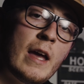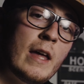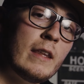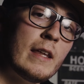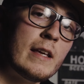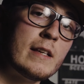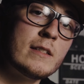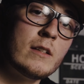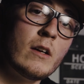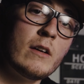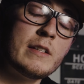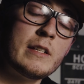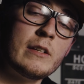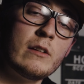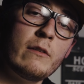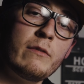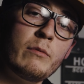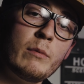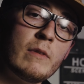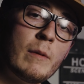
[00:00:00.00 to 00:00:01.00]
They started
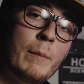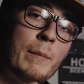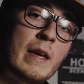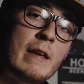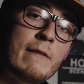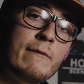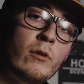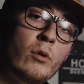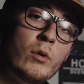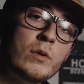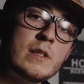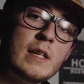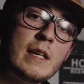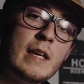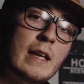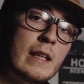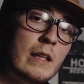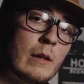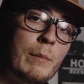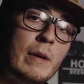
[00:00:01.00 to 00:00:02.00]
off with the
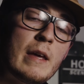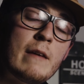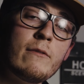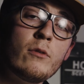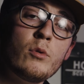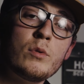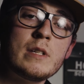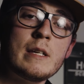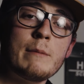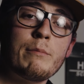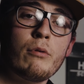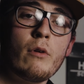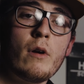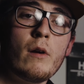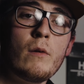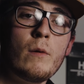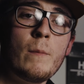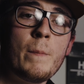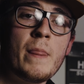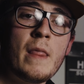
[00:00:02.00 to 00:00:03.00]
P40 and the P40
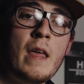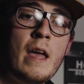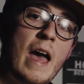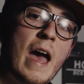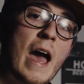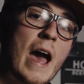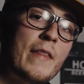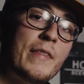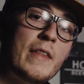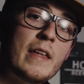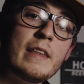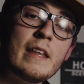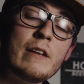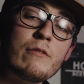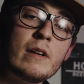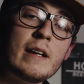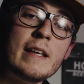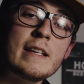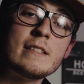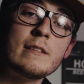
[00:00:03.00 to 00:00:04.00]
Pro, and then they
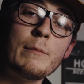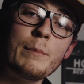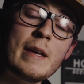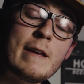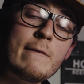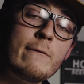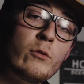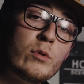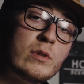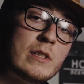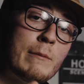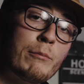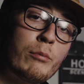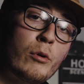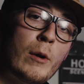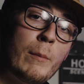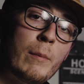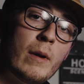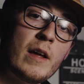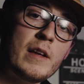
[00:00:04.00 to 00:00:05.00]
released the P40
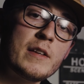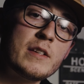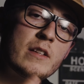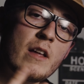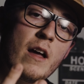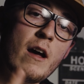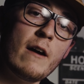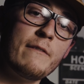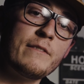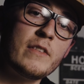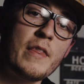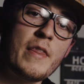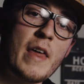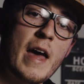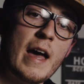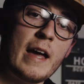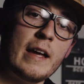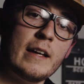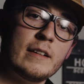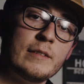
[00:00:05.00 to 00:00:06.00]
Pro Plus after
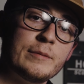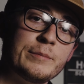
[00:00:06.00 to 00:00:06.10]
that.